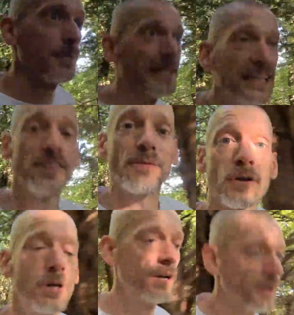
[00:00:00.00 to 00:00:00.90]
of years, if the
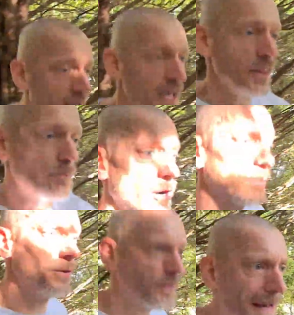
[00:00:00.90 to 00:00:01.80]

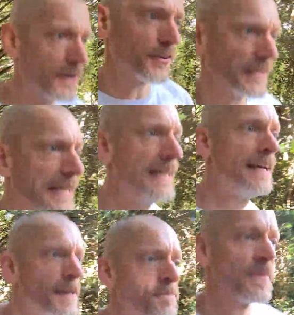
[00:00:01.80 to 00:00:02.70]
polymer's perishing
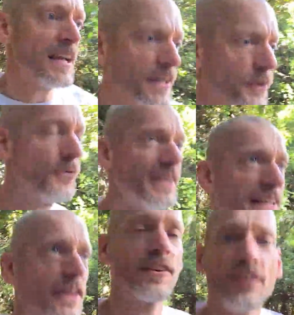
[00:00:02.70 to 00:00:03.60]
and you're finding
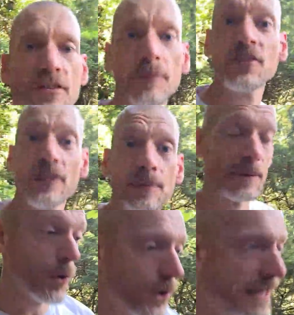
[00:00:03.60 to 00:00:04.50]
that the system is slipping
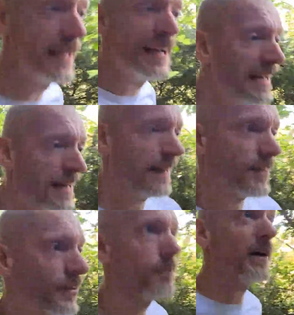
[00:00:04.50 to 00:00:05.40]
more, then you
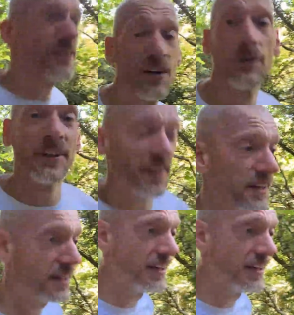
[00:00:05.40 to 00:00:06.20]
just buy yourself another.